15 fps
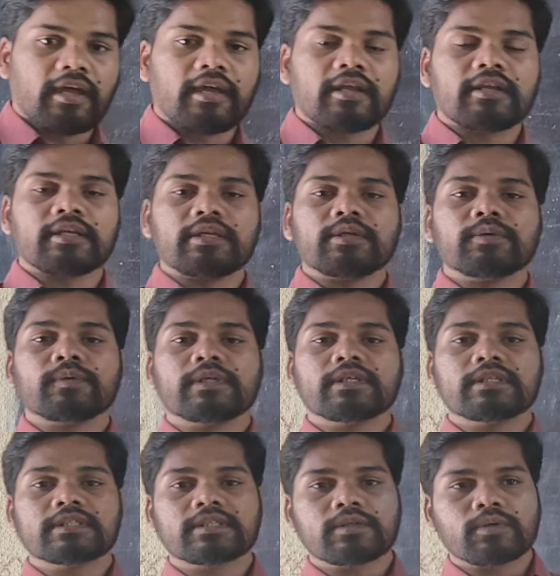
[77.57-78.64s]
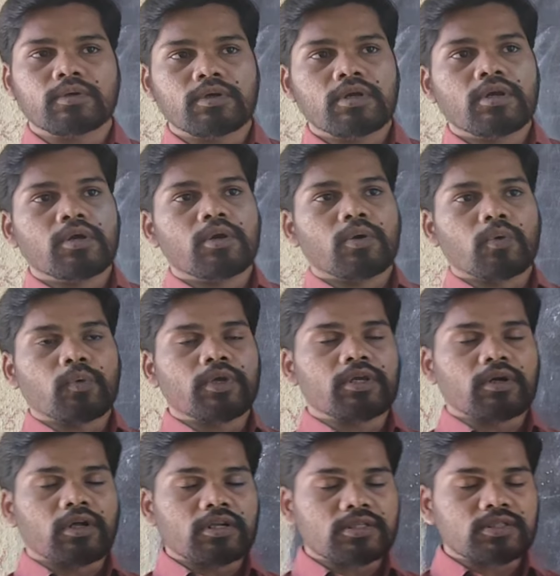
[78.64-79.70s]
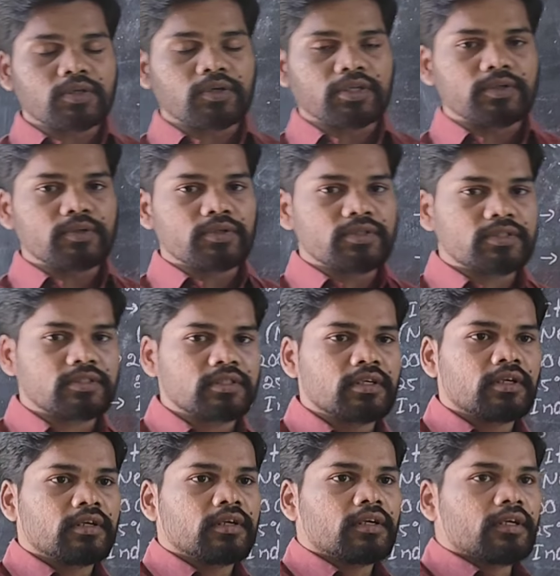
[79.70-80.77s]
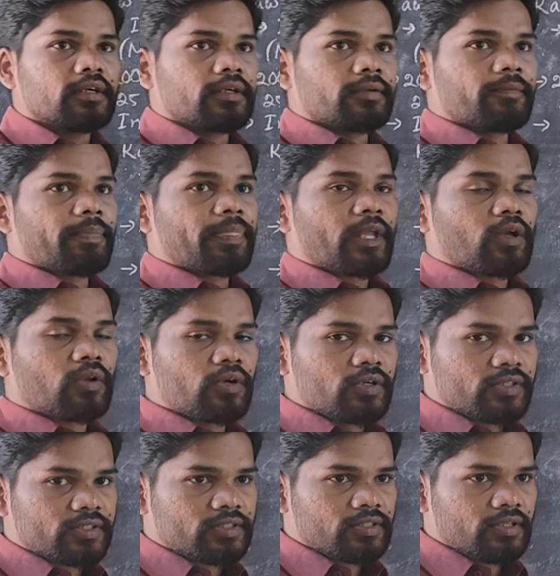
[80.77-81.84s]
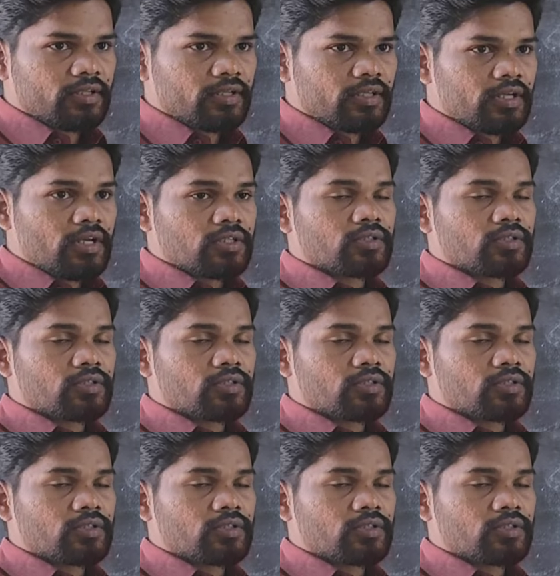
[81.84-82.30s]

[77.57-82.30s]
and we also use clothes.